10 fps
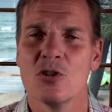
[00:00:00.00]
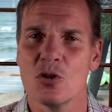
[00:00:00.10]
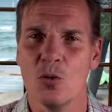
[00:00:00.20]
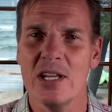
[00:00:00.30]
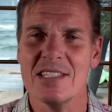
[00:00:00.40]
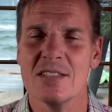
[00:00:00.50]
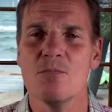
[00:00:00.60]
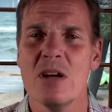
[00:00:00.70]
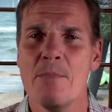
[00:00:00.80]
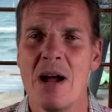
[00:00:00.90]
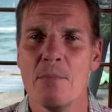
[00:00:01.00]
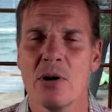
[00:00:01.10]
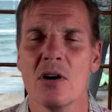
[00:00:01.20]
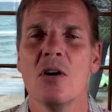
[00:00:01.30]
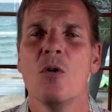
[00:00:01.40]
So let's
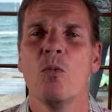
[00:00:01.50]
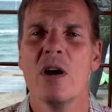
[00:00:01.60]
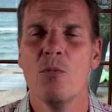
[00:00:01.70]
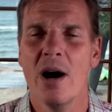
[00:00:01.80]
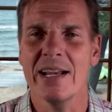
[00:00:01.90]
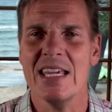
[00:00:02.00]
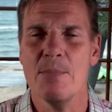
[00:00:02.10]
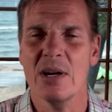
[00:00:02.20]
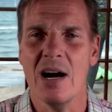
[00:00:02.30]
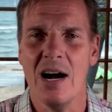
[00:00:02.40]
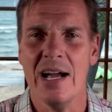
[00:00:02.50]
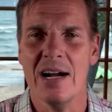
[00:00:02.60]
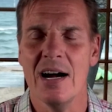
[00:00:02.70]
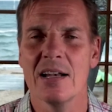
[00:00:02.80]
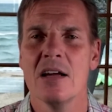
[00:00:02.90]
remember, we want to keep an eye
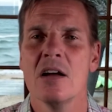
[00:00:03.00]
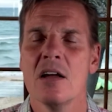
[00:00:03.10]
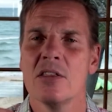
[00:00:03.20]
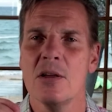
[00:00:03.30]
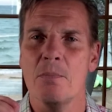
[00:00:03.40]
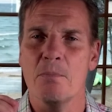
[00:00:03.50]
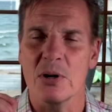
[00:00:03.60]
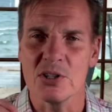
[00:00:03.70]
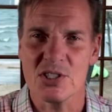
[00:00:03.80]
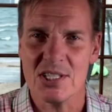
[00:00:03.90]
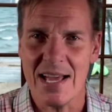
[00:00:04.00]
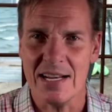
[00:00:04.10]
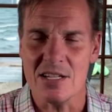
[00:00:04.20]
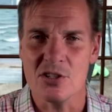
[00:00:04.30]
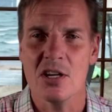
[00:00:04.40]
on the
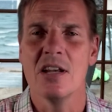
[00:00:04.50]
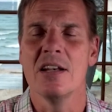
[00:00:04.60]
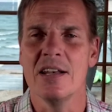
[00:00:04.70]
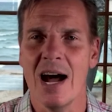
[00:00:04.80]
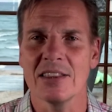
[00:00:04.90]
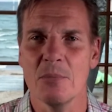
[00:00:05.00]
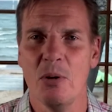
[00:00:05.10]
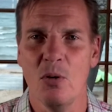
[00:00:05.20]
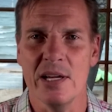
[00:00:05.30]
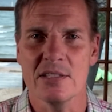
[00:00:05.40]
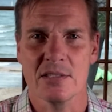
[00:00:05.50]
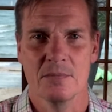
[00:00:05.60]
percentage, not the points.